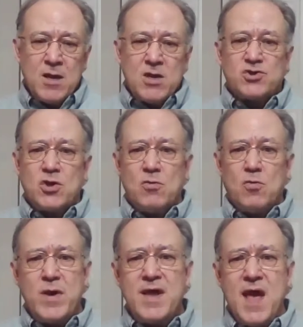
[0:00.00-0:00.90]
So
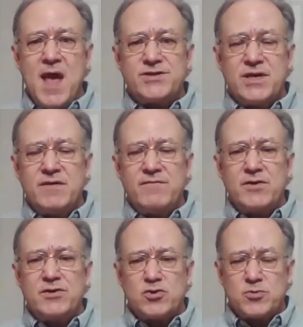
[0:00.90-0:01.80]
we as
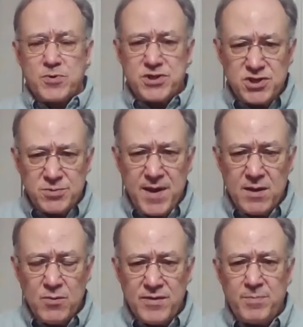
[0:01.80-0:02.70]
individuals
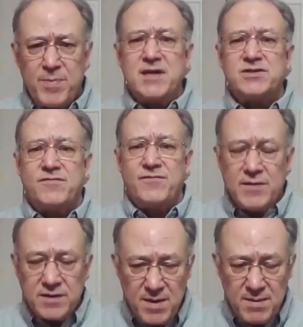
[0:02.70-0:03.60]
participating with Onpassive,
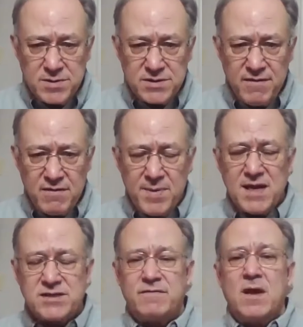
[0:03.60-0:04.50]
founding members of
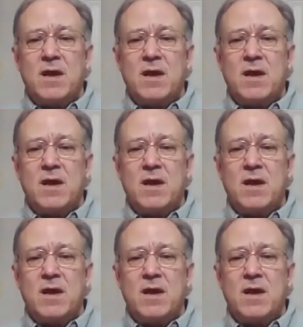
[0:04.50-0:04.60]
Onpassive,